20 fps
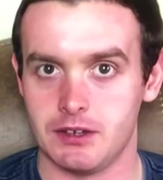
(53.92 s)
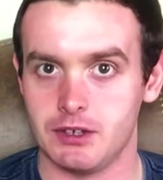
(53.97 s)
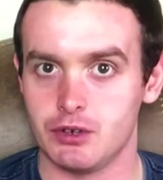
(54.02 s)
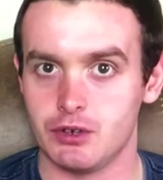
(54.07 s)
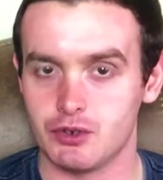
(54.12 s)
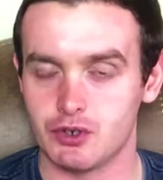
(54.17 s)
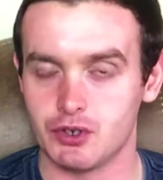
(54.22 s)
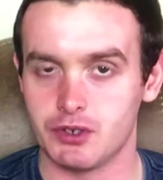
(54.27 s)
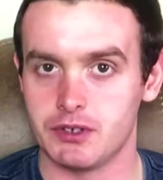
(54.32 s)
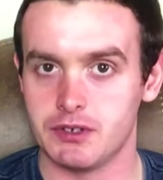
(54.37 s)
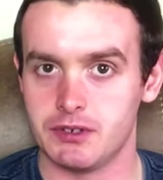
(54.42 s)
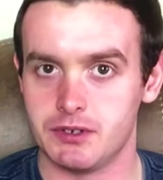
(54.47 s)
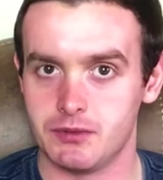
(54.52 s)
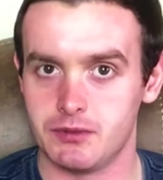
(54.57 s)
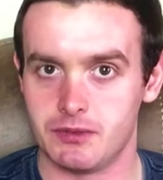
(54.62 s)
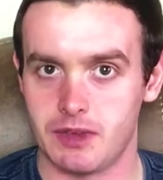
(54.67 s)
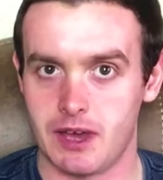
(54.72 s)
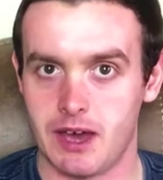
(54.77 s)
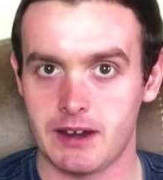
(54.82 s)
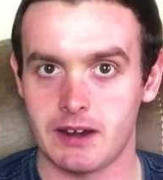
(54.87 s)
usually
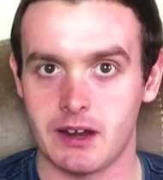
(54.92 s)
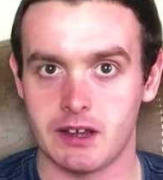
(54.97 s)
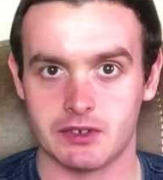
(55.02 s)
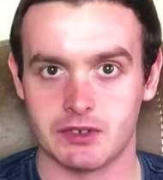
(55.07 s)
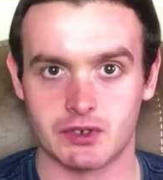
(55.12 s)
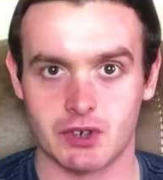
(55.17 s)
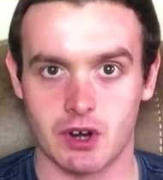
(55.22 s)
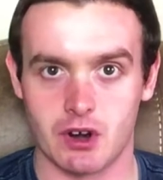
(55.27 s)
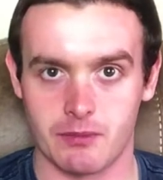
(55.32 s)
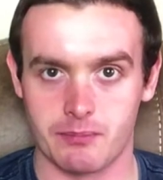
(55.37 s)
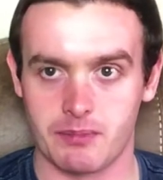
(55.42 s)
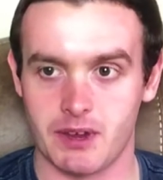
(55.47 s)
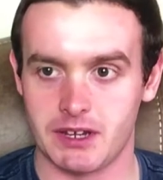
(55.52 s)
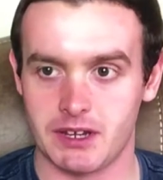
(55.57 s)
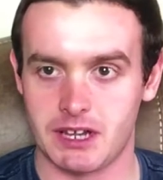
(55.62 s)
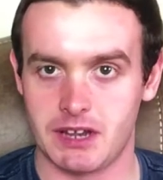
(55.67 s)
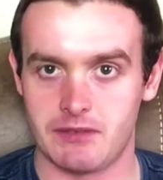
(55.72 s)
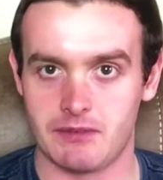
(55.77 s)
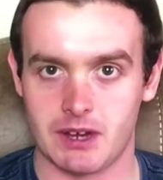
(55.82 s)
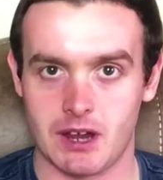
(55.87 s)
do that. I start by
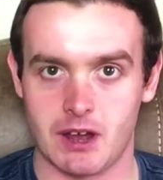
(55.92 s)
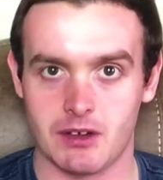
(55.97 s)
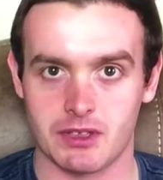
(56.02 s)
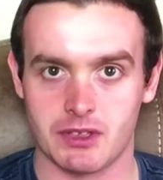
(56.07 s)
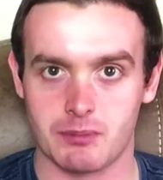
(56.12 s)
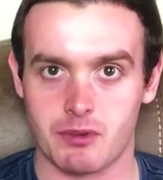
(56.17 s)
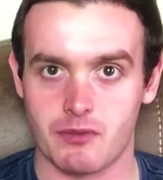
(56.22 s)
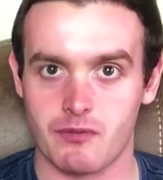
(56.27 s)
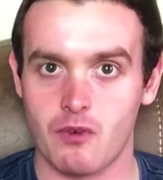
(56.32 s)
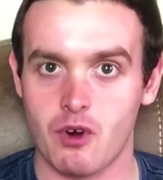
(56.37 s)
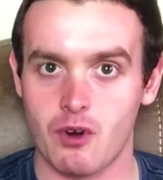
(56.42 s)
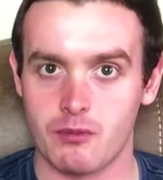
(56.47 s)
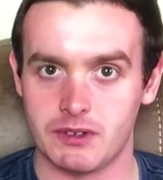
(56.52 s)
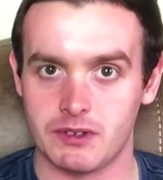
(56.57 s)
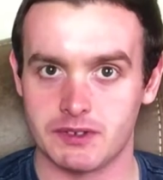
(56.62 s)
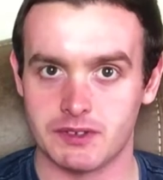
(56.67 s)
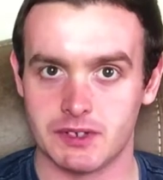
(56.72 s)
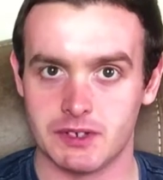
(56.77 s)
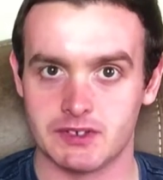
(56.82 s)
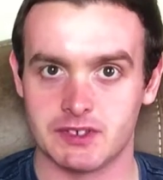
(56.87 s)
giving out the
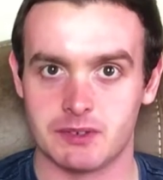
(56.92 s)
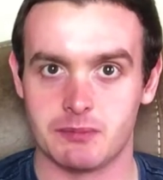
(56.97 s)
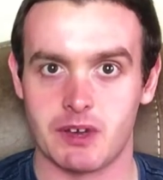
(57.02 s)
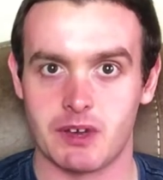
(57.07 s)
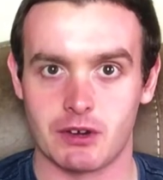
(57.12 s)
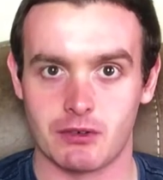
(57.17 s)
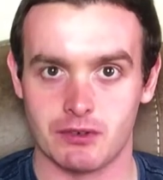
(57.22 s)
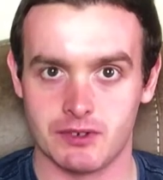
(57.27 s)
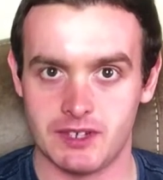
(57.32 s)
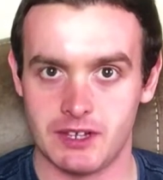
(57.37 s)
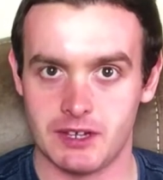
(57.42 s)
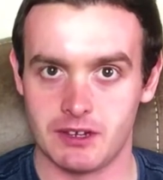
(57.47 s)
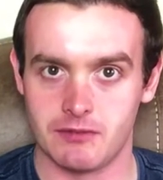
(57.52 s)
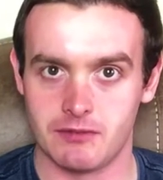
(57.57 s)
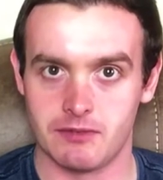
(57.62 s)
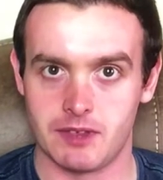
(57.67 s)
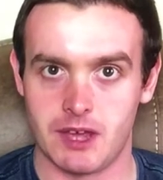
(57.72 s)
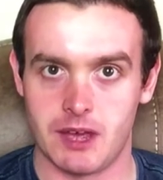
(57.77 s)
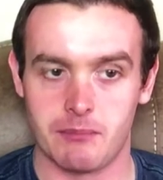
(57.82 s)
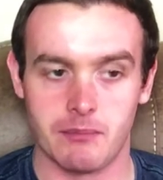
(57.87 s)
performances and my critique
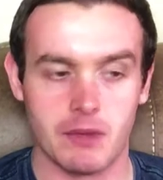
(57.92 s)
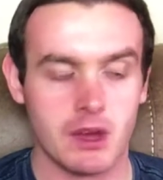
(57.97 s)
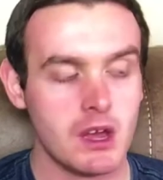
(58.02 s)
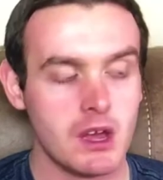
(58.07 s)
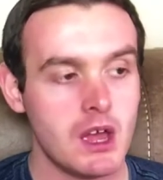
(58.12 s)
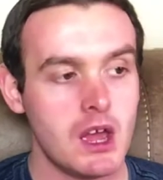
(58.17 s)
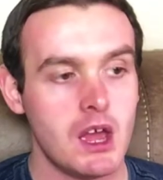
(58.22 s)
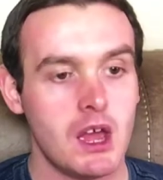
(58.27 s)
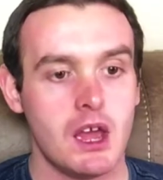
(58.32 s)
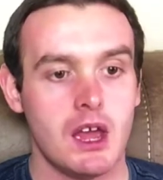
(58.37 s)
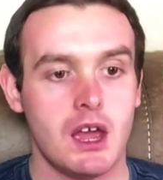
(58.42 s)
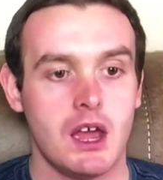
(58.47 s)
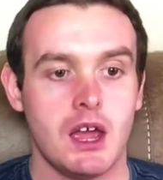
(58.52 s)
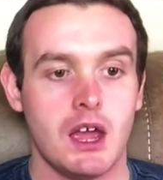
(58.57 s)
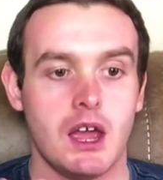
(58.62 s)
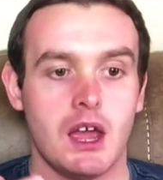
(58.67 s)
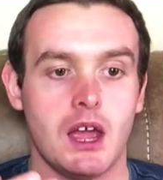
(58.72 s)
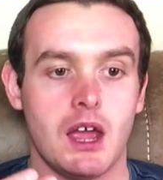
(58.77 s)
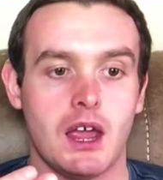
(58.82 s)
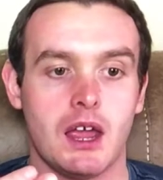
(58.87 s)
of them.
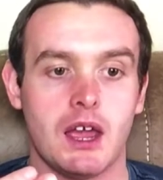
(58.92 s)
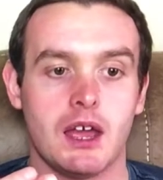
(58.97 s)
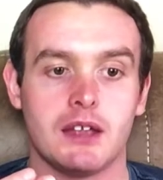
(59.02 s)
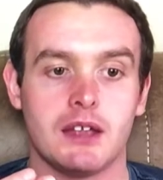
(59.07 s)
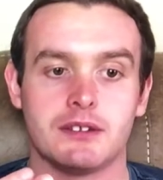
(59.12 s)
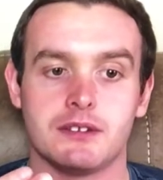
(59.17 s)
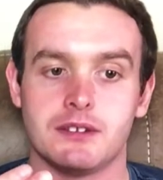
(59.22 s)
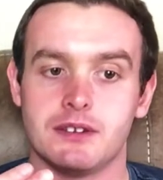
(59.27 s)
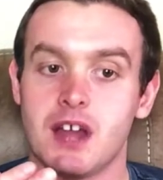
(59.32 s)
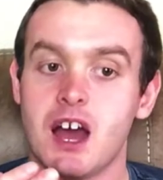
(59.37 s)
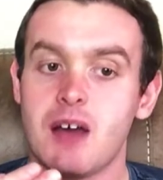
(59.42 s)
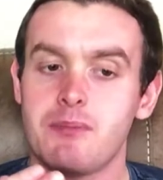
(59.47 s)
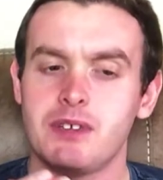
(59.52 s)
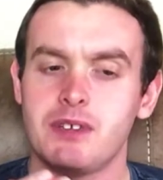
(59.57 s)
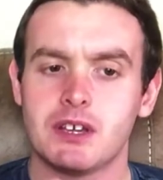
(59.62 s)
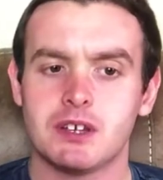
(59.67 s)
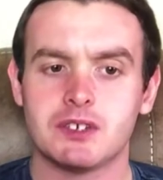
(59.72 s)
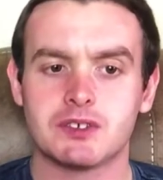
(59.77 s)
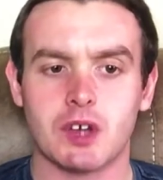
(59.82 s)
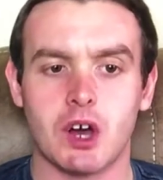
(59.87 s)
And not
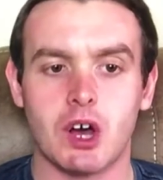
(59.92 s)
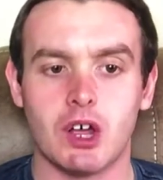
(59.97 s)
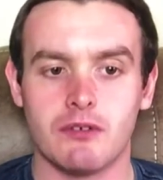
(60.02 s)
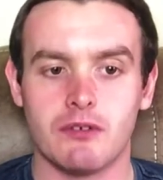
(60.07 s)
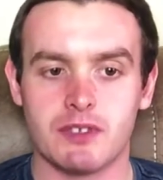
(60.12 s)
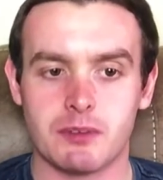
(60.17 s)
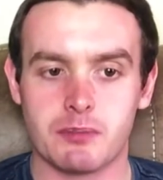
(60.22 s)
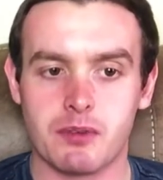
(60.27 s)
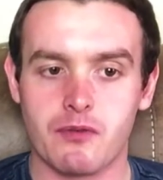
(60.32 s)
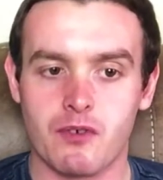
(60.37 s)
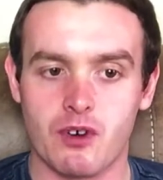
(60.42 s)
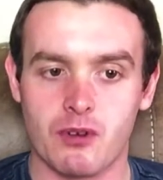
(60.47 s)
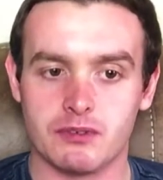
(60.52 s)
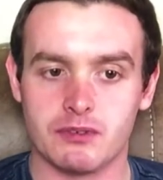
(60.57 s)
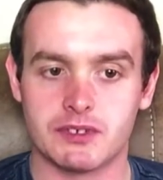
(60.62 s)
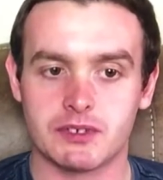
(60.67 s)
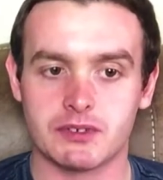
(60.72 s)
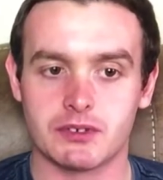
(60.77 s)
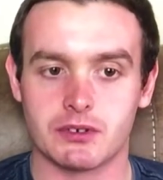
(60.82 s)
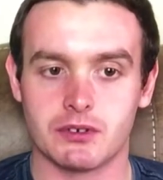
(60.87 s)
because all of the
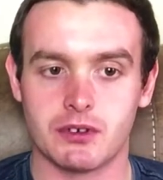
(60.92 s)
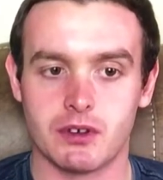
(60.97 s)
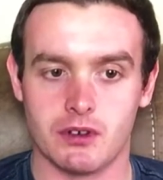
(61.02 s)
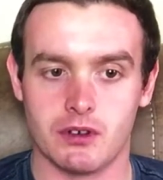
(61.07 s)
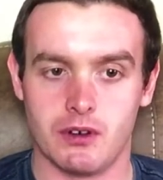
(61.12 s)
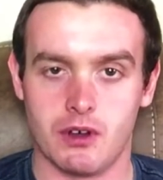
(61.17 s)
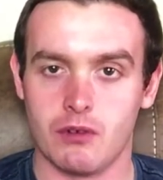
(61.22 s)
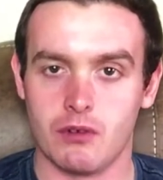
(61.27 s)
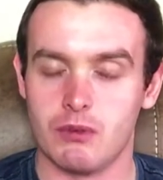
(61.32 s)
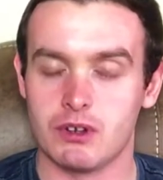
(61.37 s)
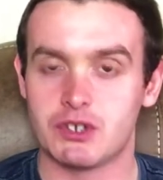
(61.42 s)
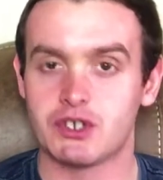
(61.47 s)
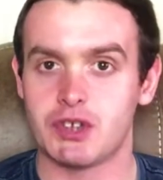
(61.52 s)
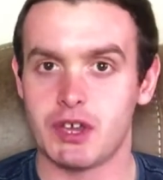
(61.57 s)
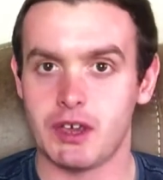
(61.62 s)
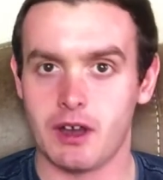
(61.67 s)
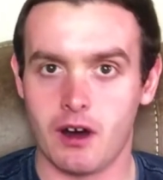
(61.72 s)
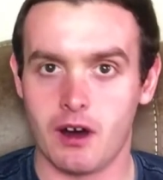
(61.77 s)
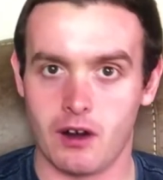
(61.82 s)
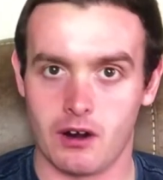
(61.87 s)
performances are good, which
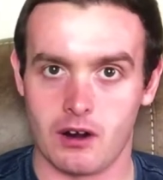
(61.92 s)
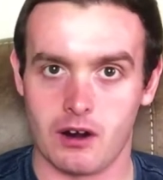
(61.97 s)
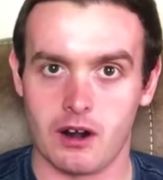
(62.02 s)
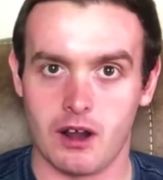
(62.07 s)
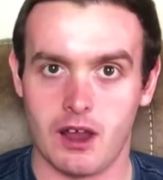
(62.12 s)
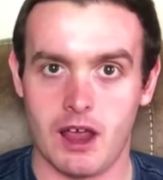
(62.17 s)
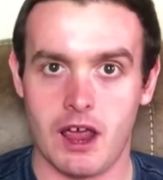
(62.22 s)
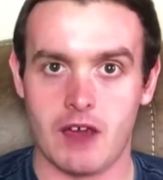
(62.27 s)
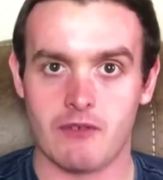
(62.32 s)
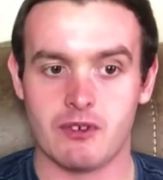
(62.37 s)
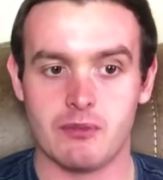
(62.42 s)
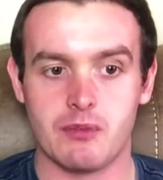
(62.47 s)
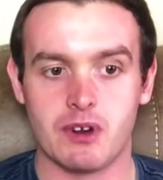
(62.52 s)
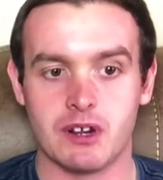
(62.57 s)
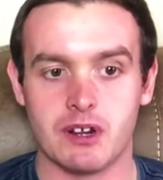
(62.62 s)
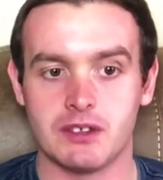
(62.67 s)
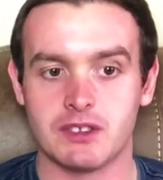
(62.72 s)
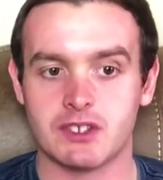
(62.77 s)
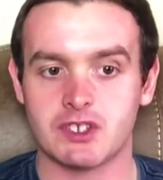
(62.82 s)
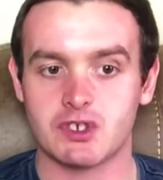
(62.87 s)
they are.
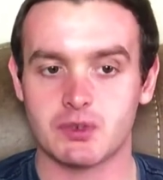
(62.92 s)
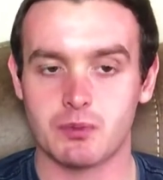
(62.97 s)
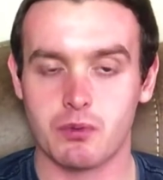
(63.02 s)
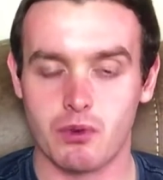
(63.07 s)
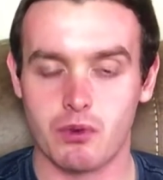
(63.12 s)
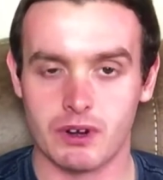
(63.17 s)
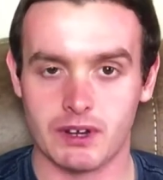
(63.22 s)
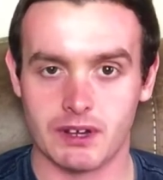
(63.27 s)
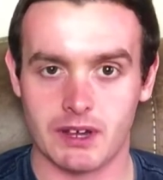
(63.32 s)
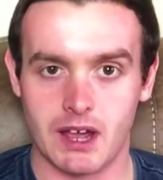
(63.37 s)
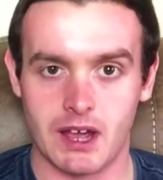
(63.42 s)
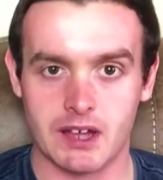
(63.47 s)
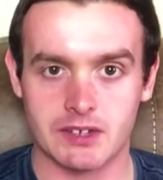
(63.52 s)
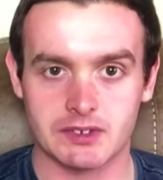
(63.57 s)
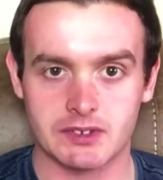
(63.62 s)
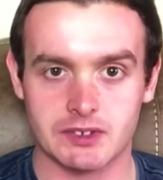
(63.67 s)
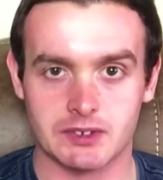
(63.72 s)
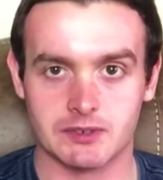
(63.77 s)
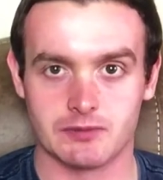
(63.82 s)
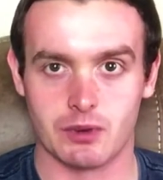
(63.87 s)
Everybody in the supporting cast is